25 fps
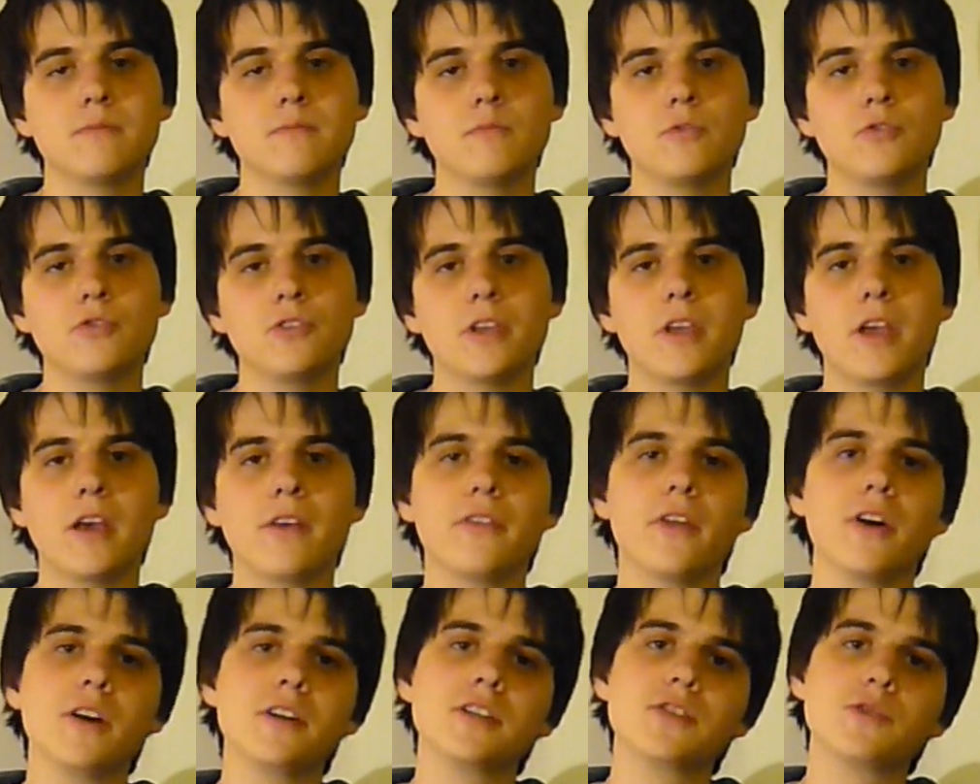Usually get a
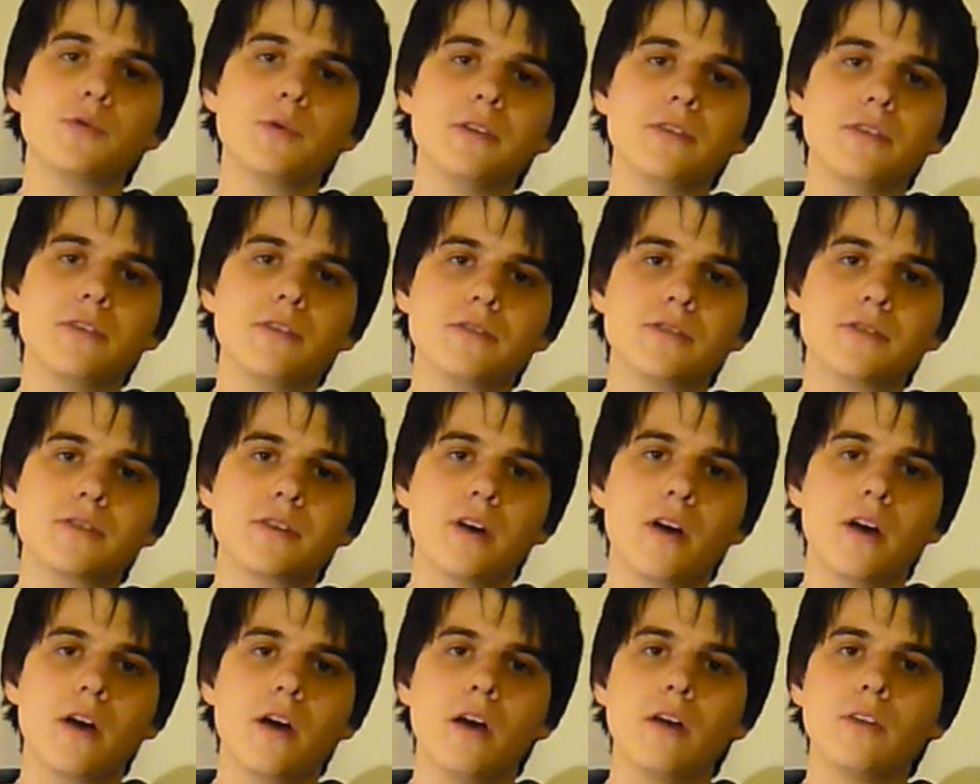nice sweetness,
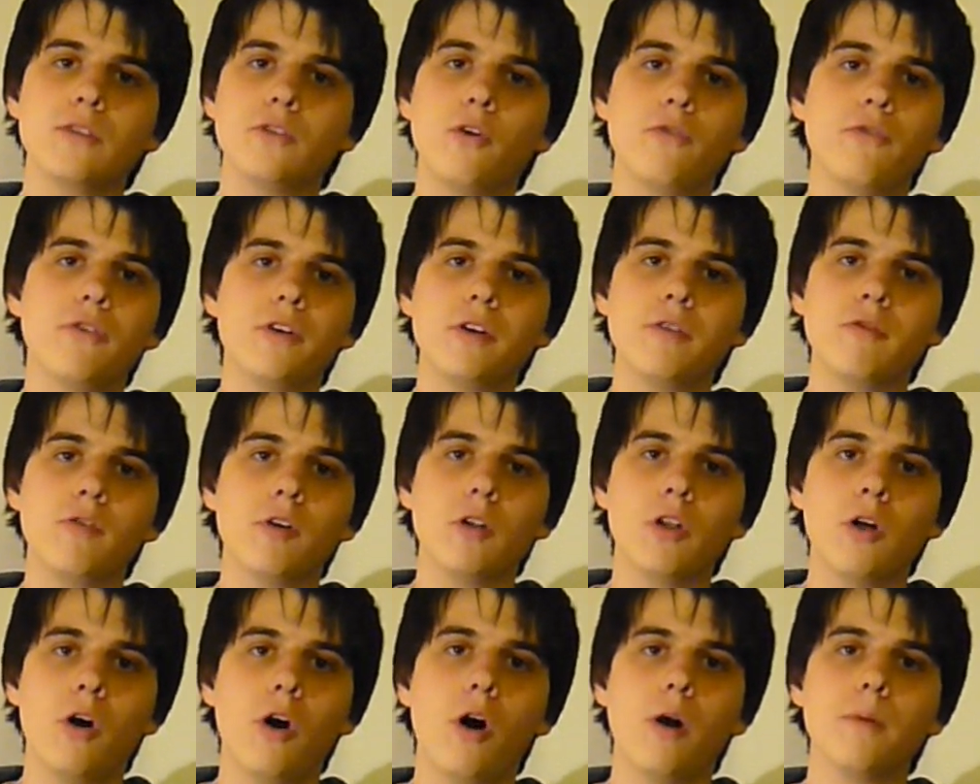not very
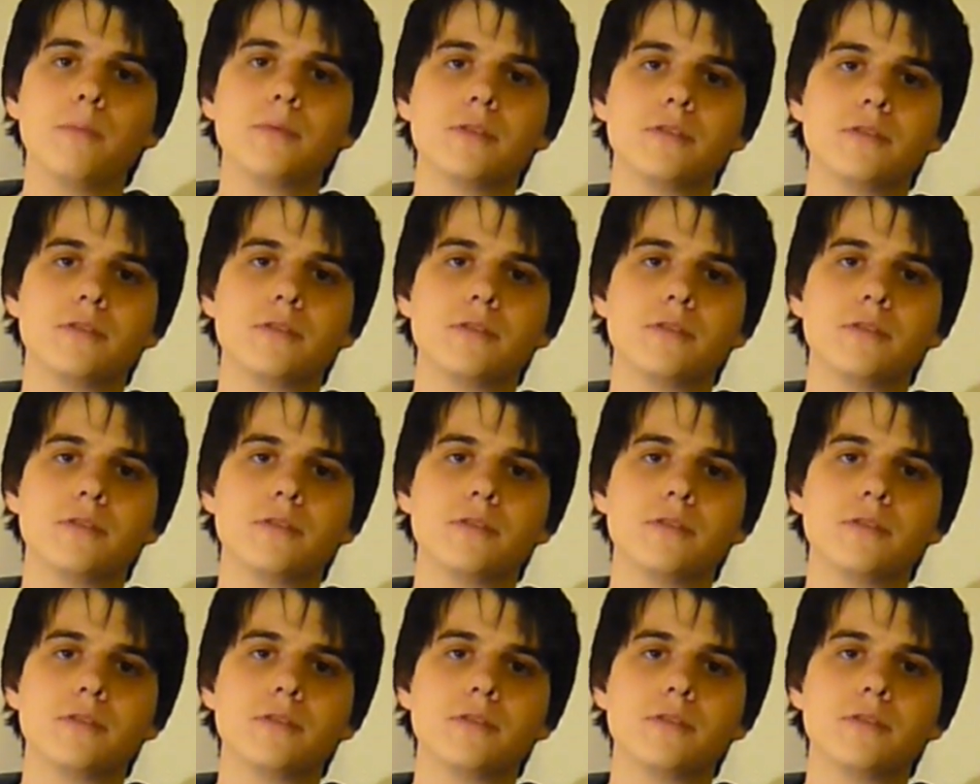well hopped.